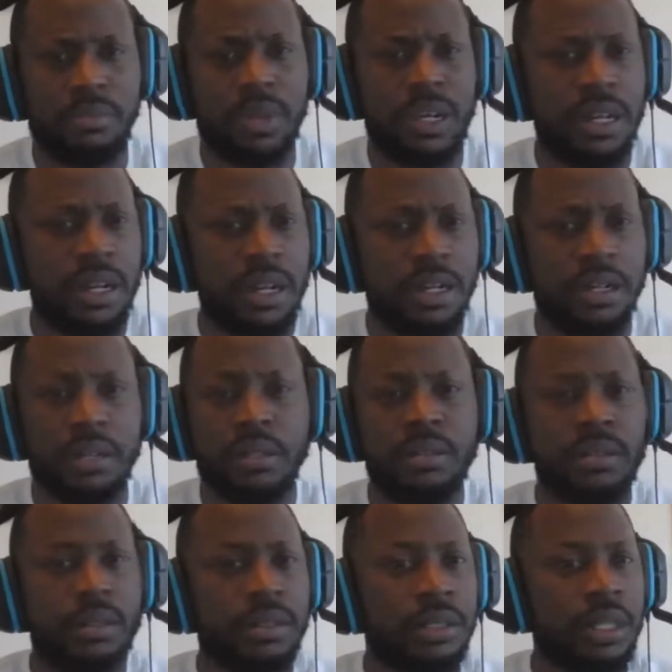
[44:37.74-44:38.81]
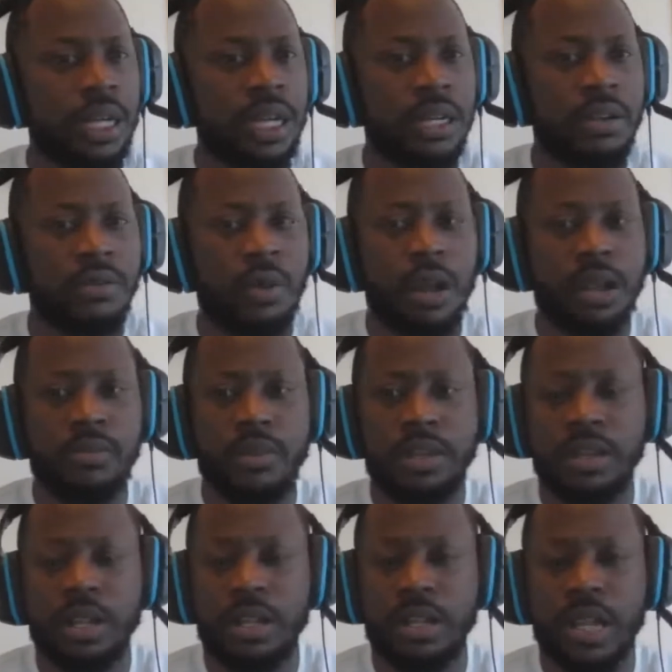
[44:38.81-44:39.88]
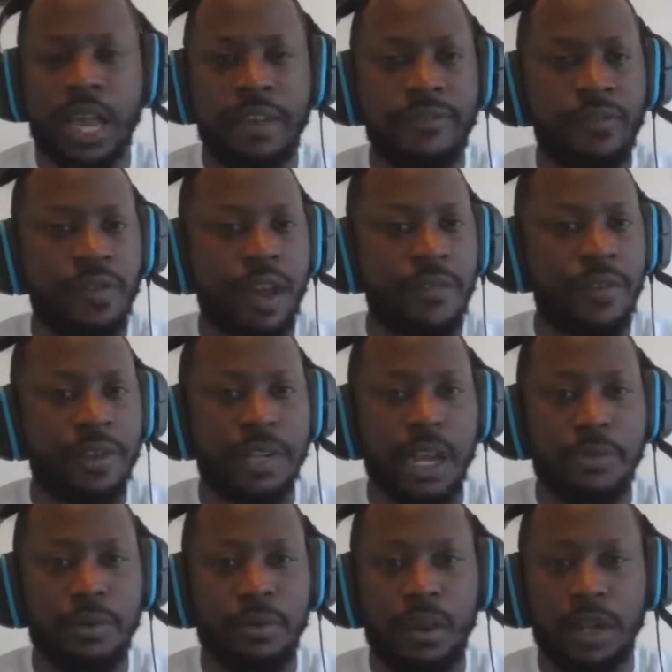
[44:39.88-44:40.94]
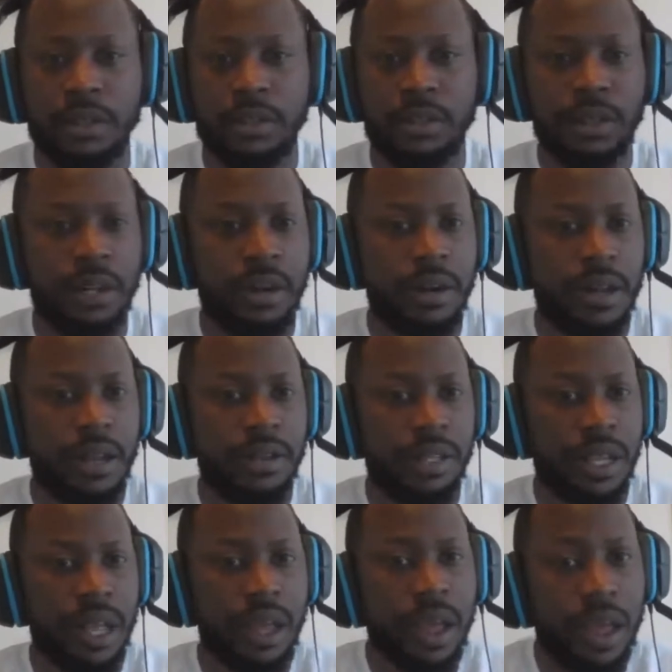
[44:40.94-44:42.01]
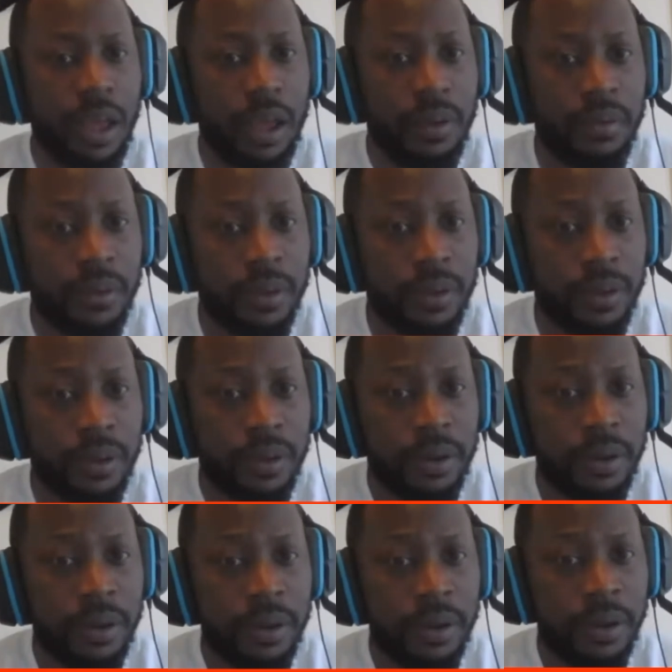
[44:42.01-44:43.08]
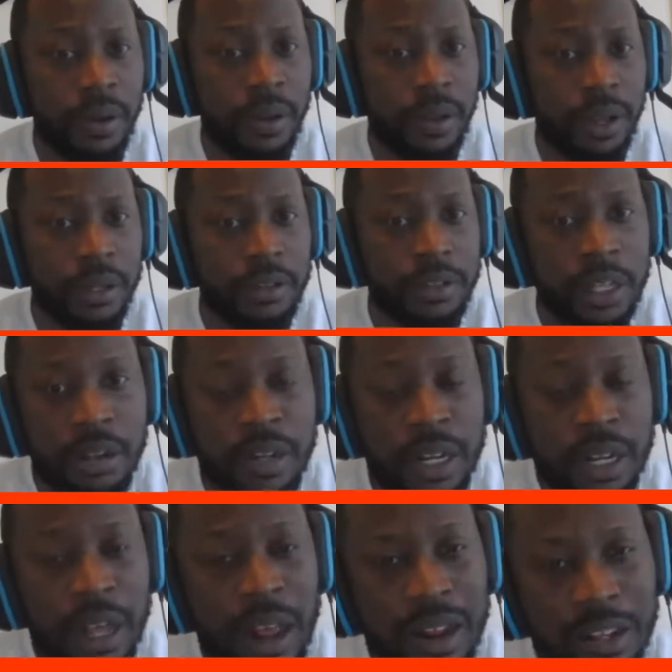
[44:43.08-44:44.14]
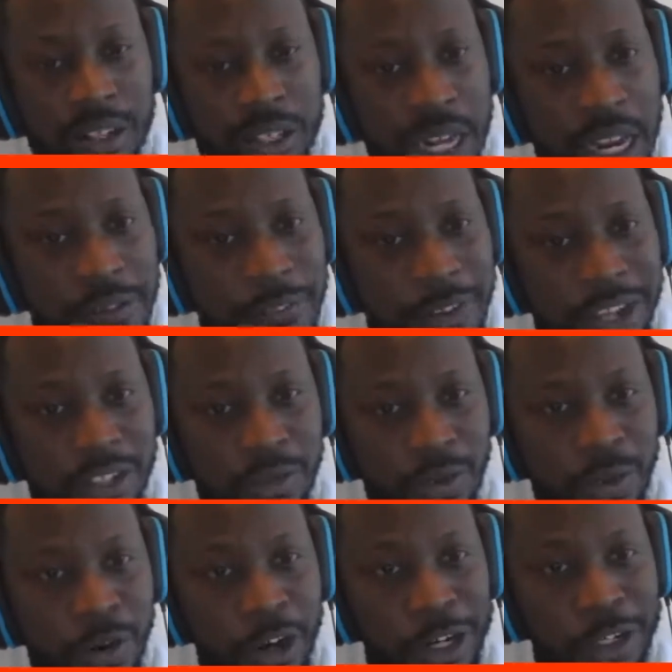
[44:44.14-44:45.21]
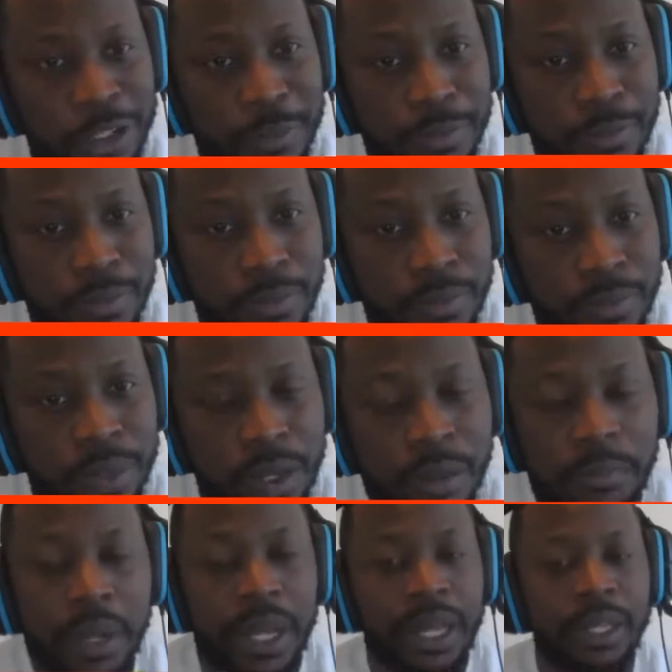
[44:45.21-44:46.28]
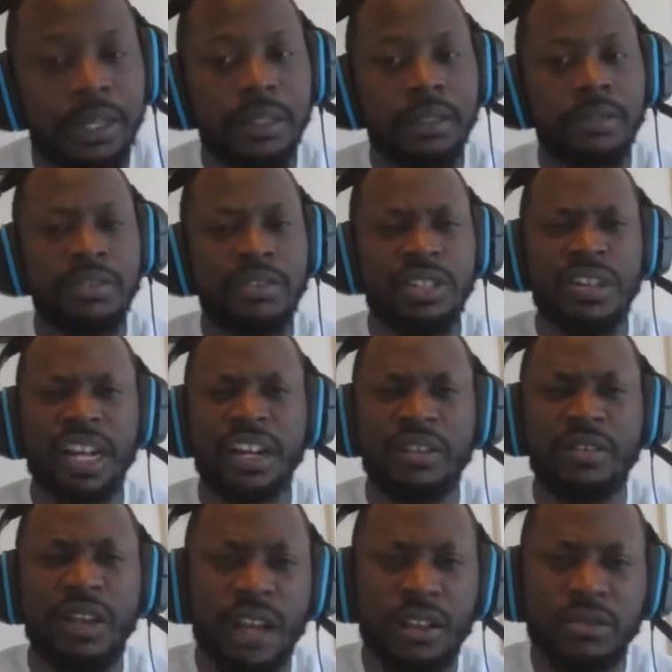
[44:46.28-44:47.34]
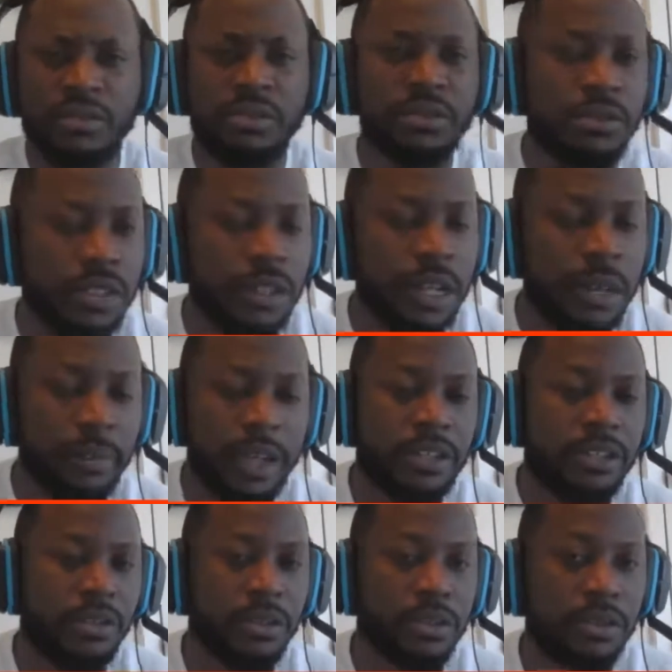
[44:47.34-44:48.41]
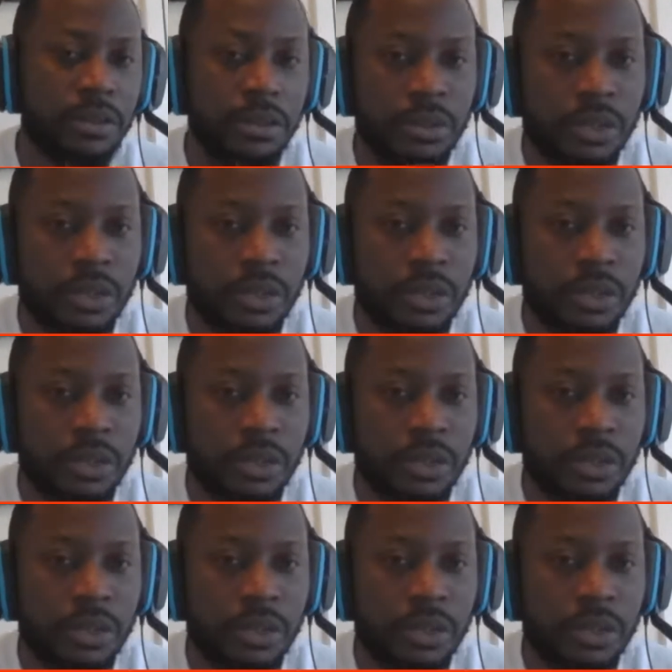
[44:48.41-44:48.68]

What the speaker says: We done did the rock. We done gave you every type of roster there is to have, and you still didn't. I understand you faced the Warriors, but you still ain't cracked through. You still ain't bust through.